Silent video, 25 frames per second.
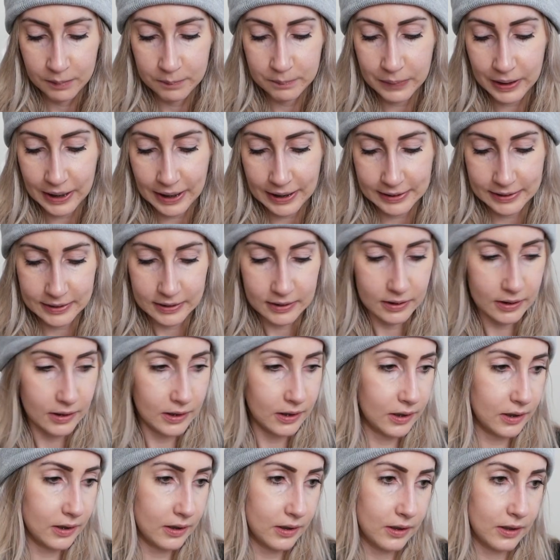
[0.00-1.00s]
But
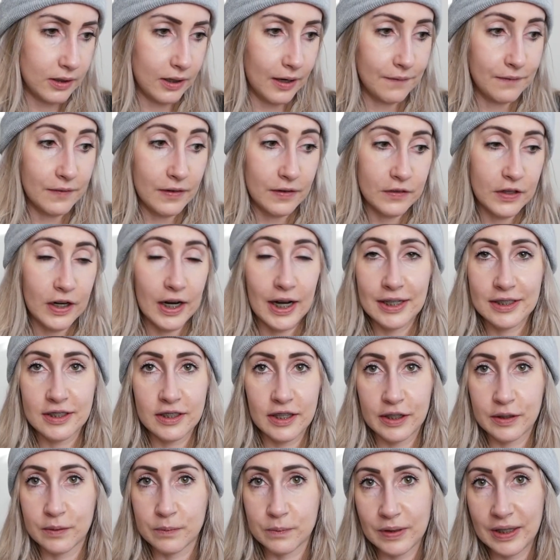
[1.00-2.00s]
I've never had to
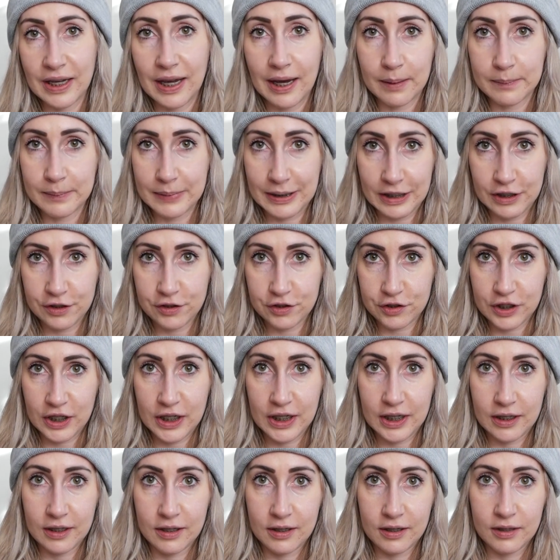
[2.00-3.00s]
like rehab an
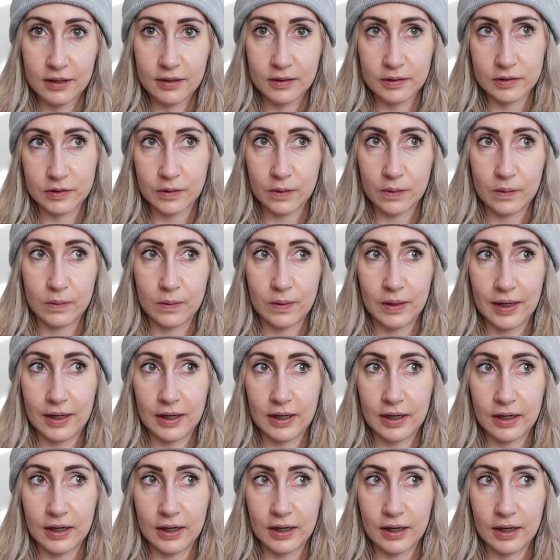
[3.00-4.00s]
injury. So
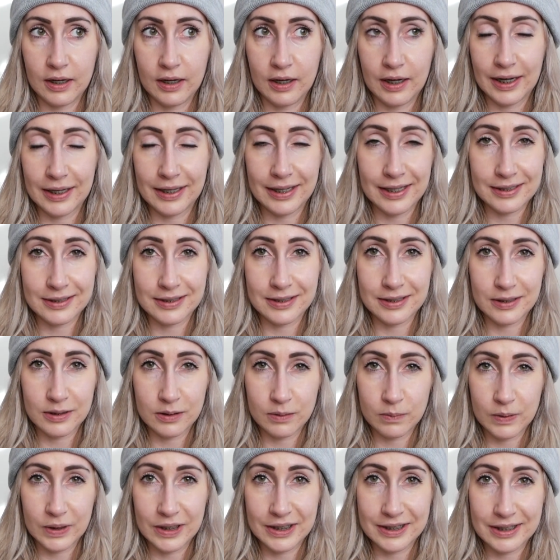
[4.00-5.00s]
I guess this is
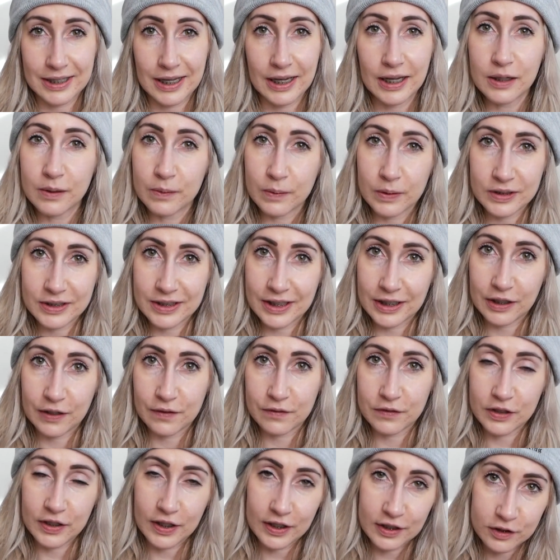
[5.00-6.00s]
what it's like, where it's like you
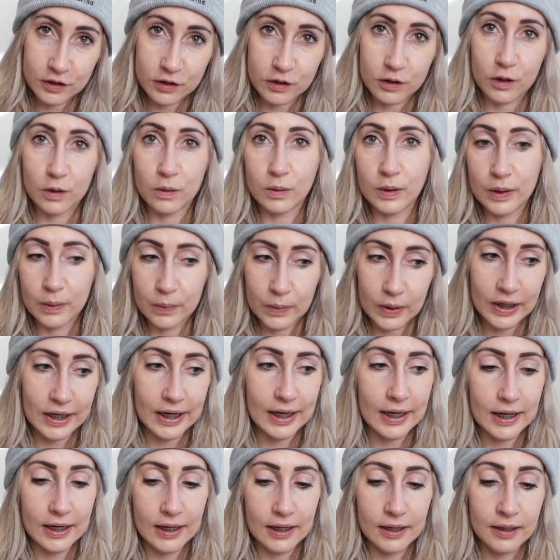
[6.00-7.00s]
have to like slowly work
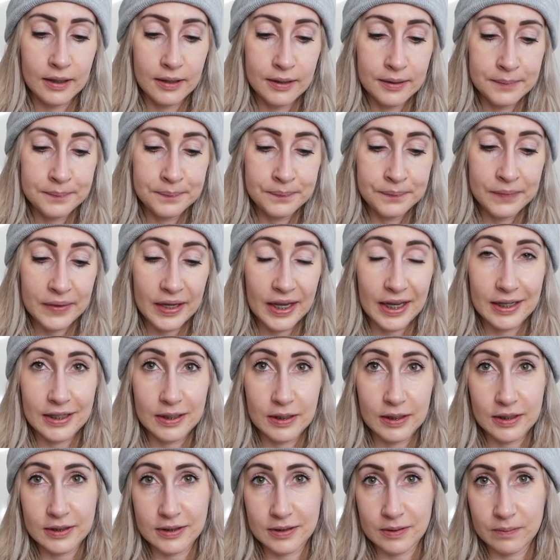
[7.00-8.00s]
at it and
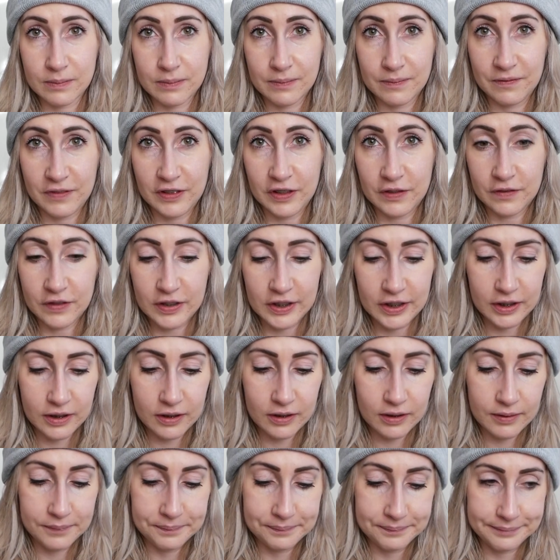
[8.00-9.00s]
it doesn't feel very
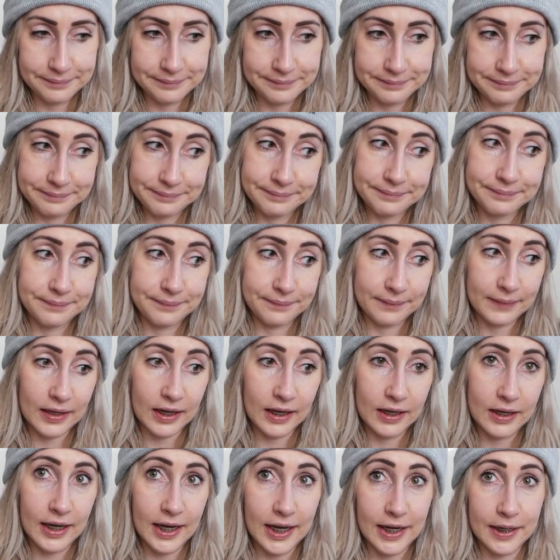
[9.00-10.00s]
good.
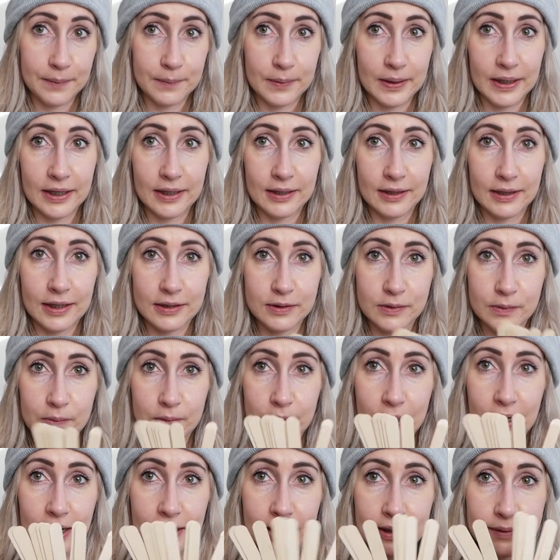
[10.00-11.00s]
Anyway, that's where
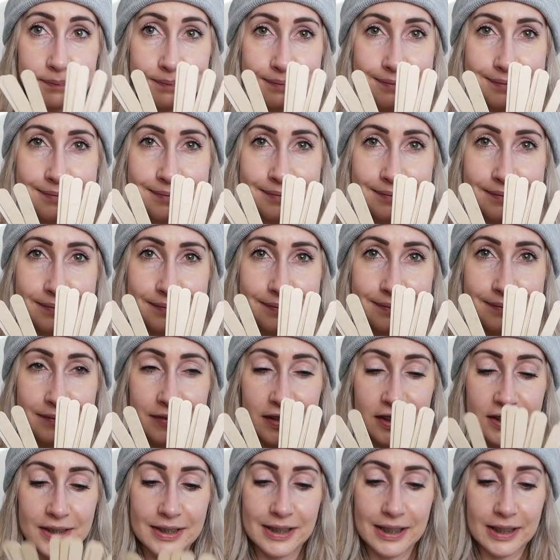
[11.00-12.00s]
we're at.
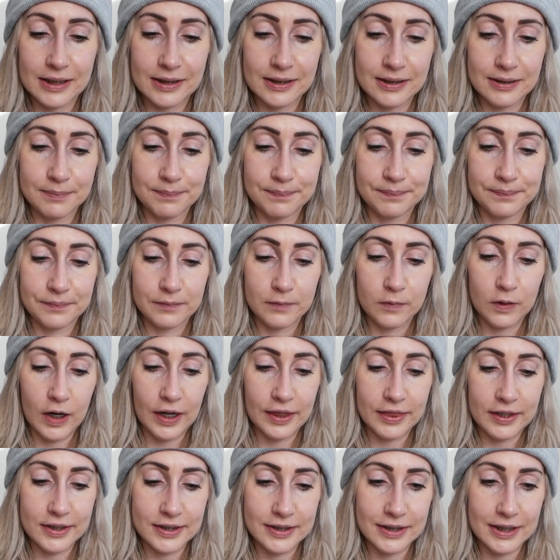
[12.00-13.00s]
Sticks. We're
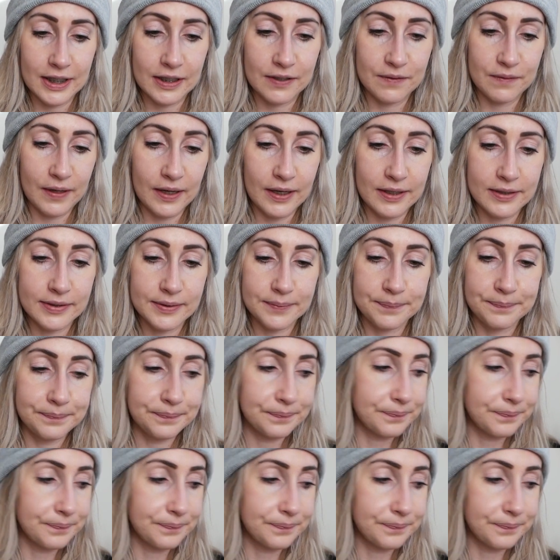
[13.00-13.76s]
at the stick phase.